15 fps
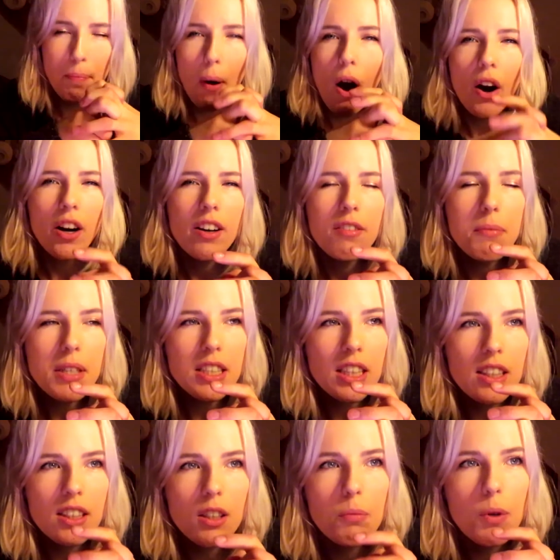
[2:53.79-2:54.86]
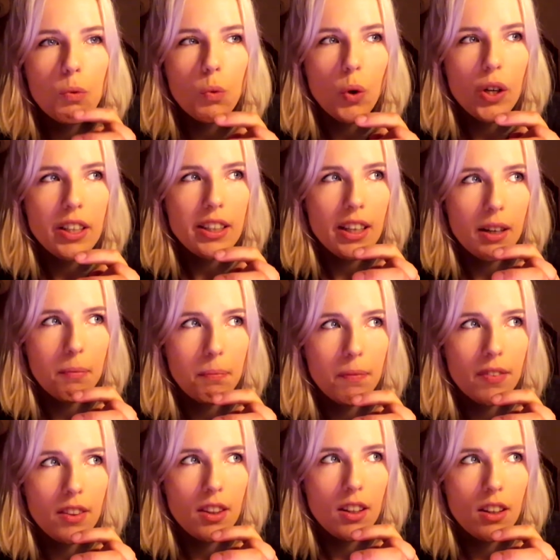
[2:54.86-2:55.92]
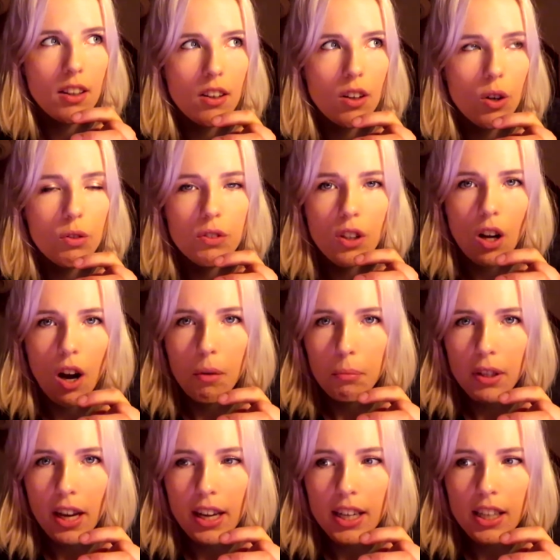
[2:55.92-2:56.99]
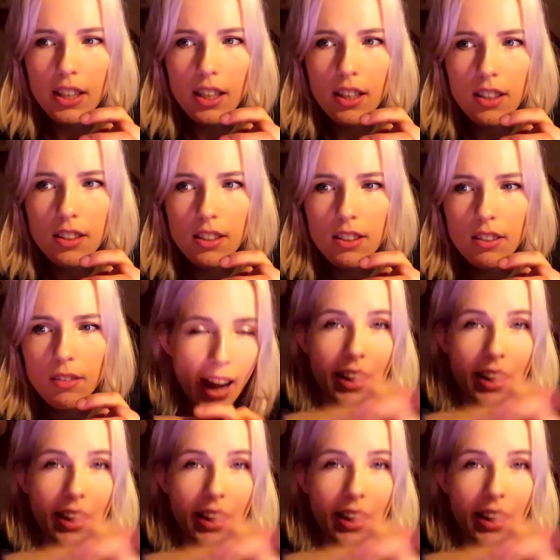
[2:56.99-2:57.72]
Part of me is a little bit worried that I'm overcomplicating things.